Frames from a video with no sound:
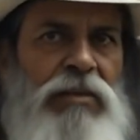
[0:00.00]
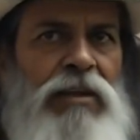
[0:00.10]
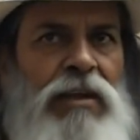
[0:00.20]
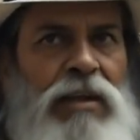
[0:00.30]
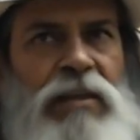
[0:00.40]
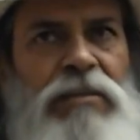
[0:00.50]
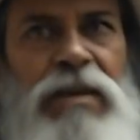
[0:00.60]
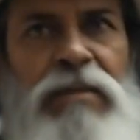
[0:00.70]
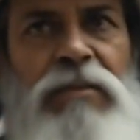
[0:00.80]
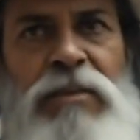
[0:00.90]
See you
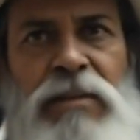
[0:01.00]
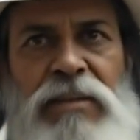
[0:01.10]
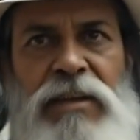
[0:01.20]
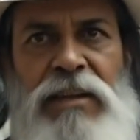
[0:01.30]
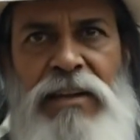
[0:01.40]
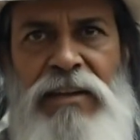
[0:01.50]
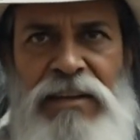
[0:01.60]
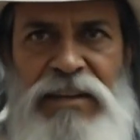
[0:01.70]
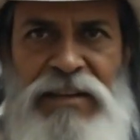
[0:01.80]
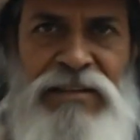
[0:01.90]
guys in the next
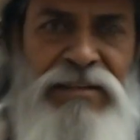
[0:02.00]
video.